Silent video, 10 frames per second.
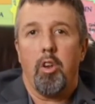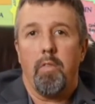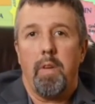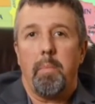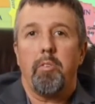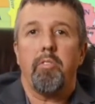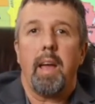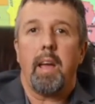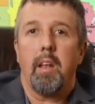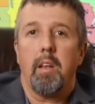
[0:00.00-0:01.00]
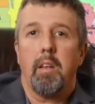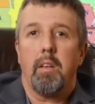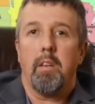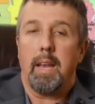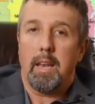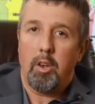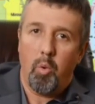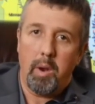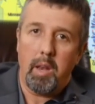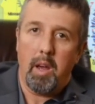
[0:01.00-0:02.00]
on November 2nd,
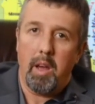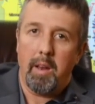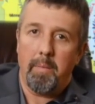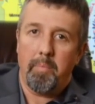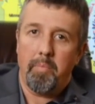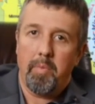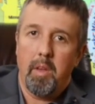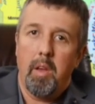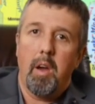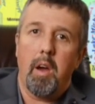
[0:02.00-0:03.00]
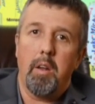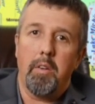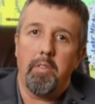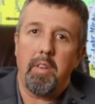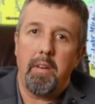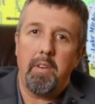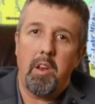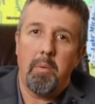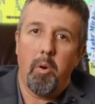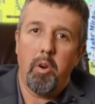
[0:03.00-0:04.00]
1929. Under the
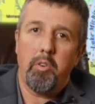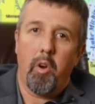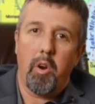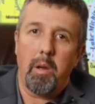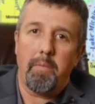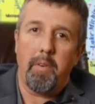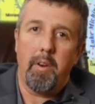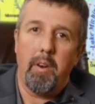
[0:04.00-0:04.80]
70-year moratorium for